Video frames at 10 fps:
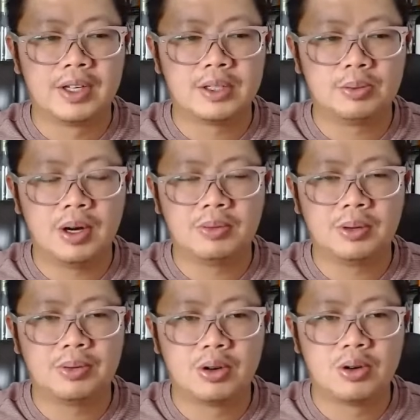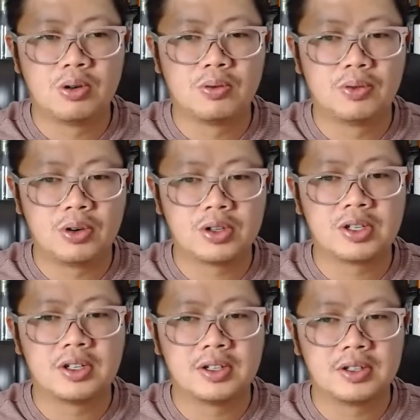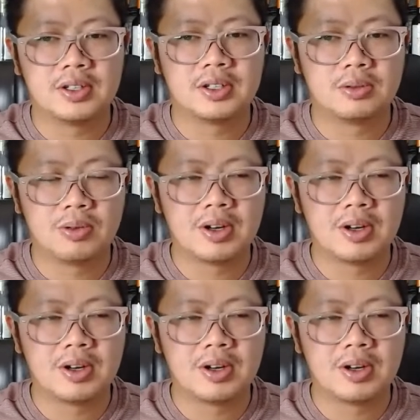this Premiere Pro version is